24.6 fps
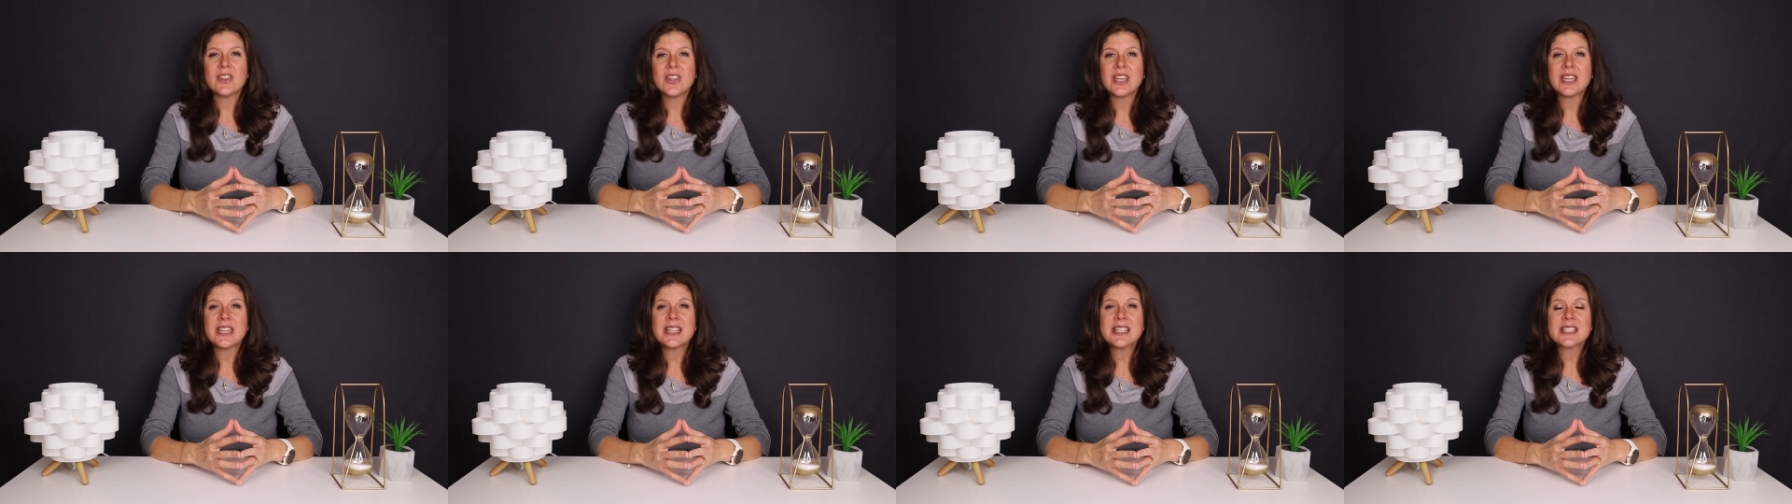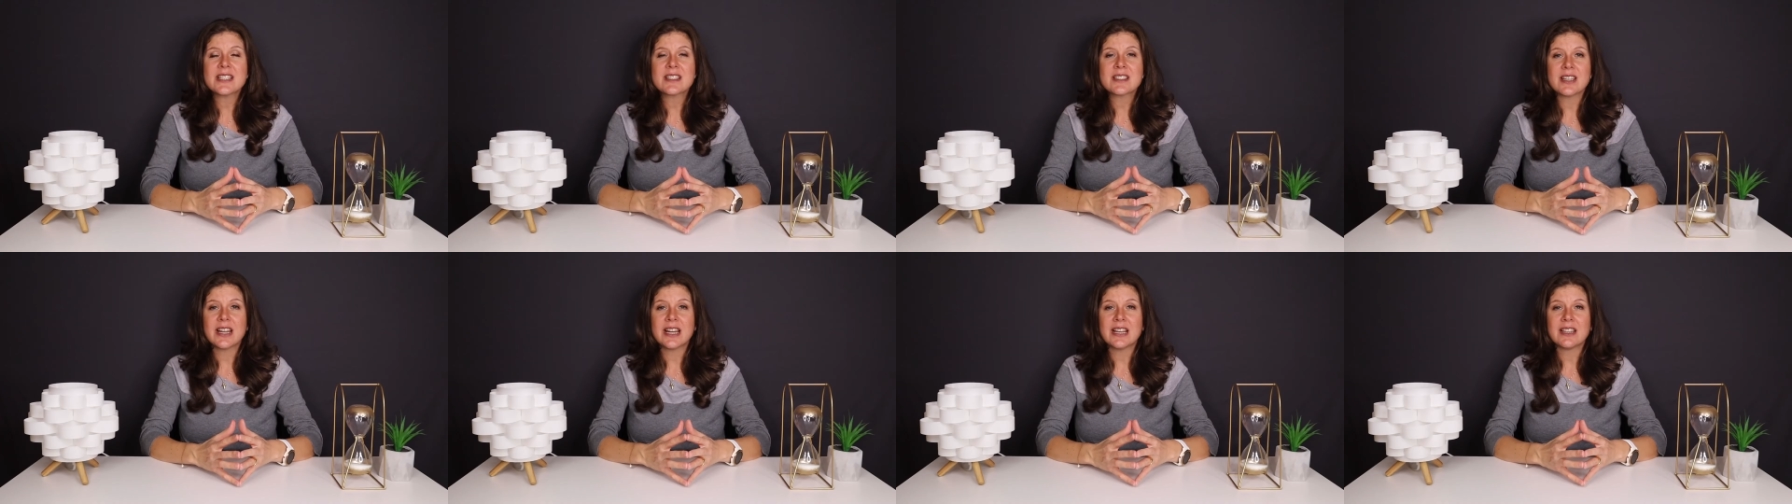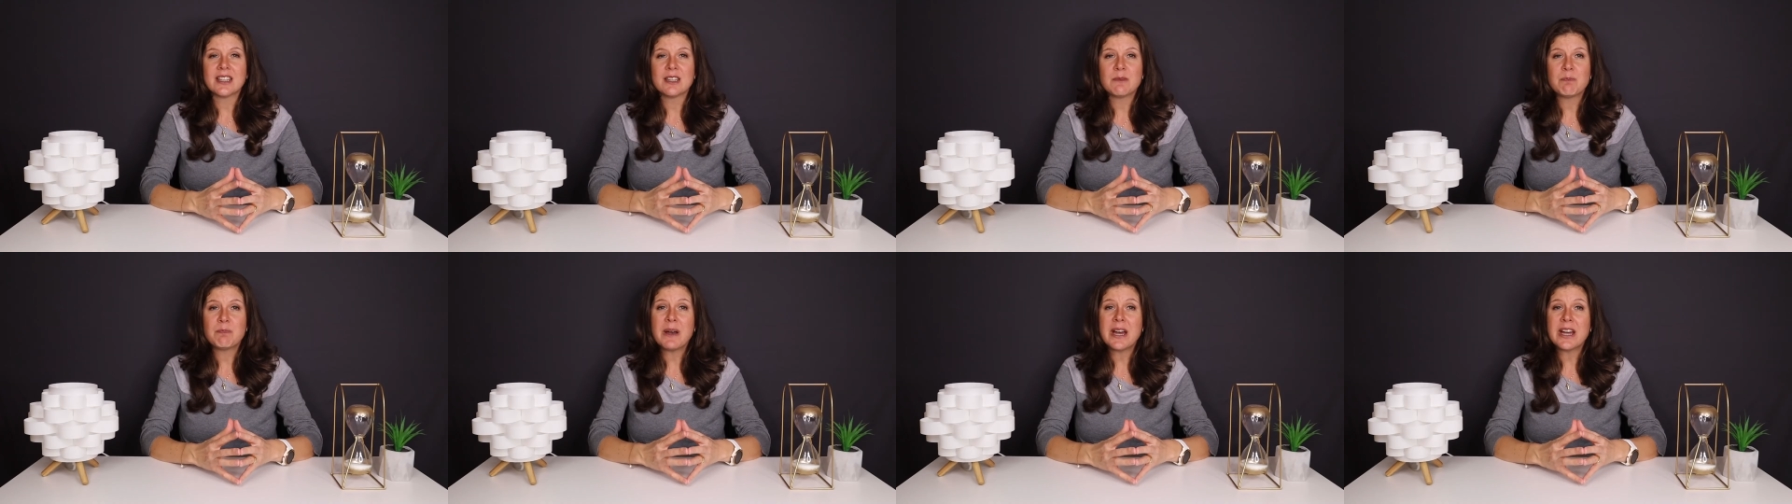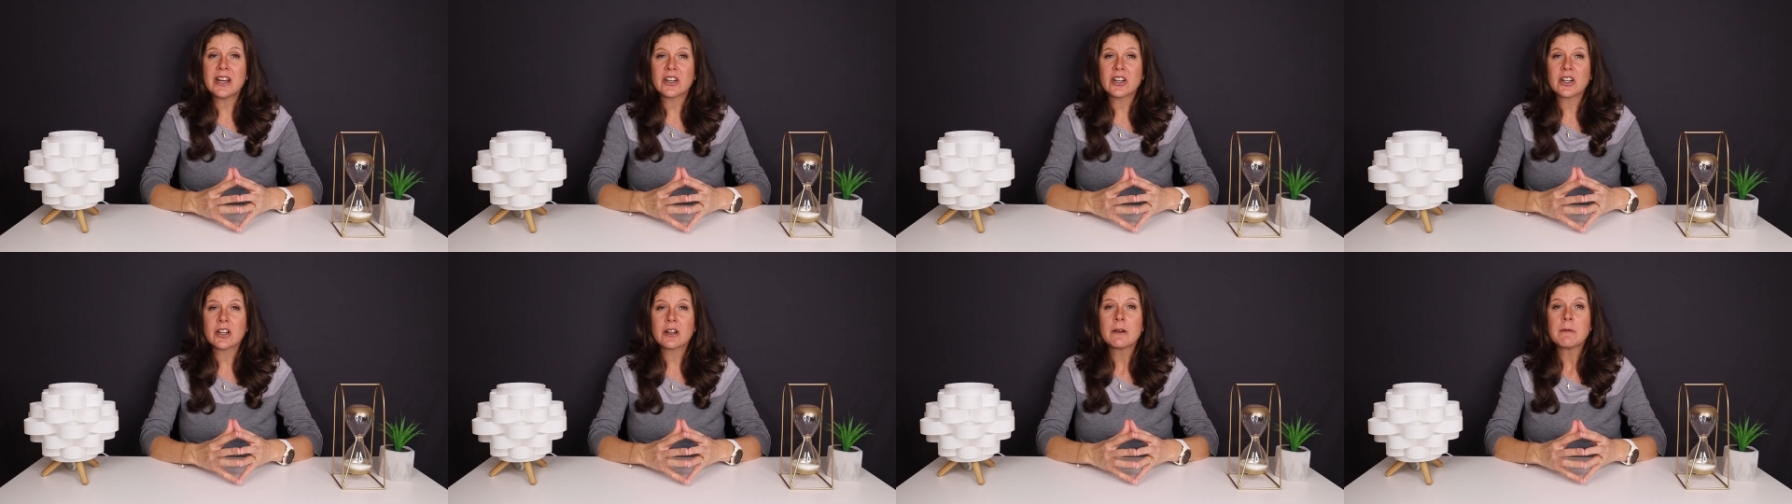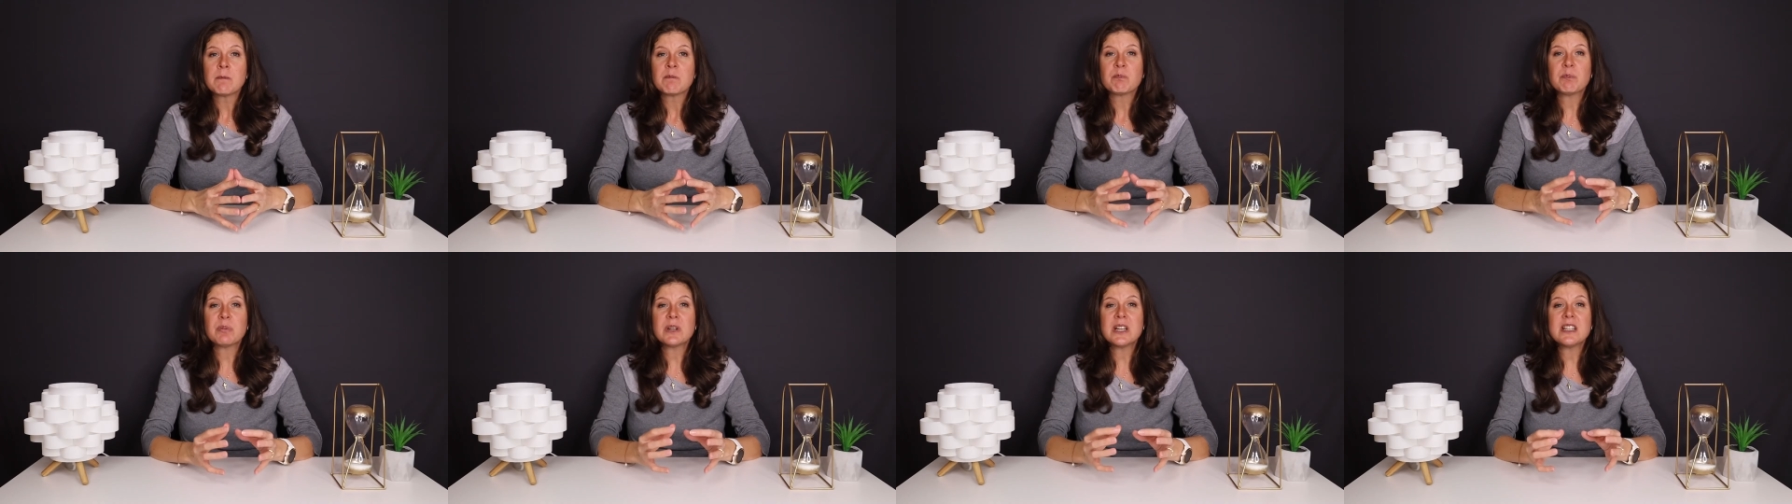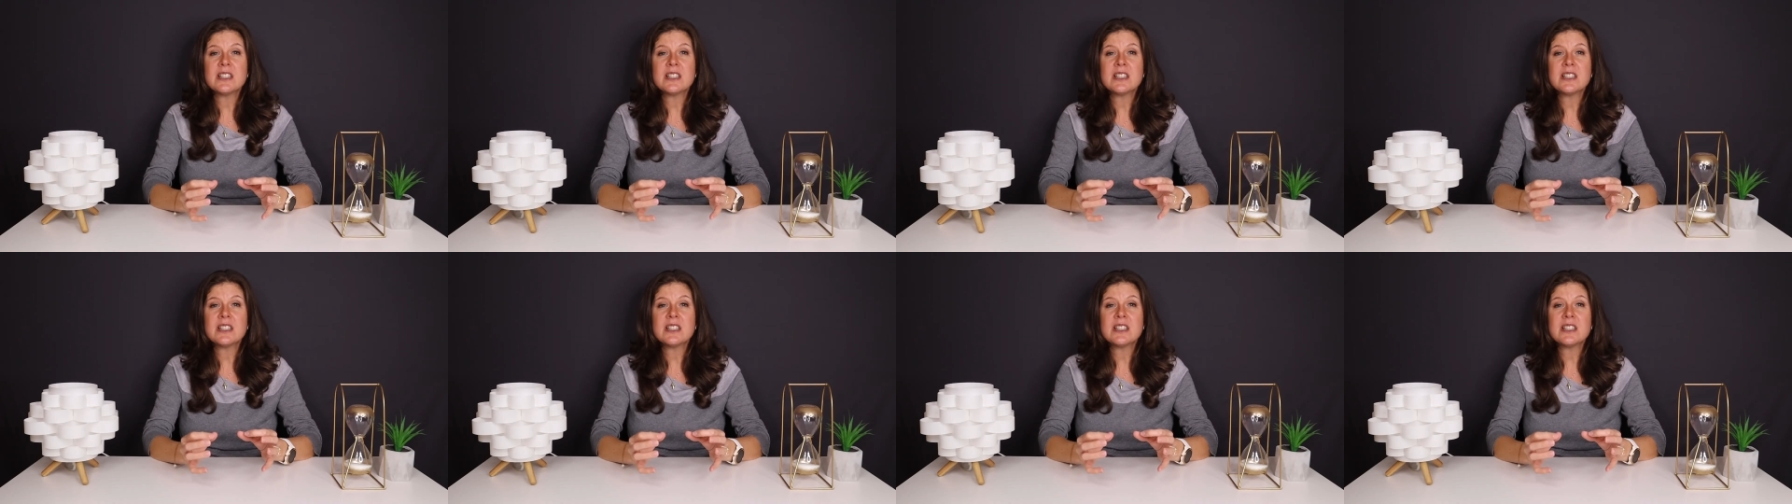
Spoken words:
think is slightly better, but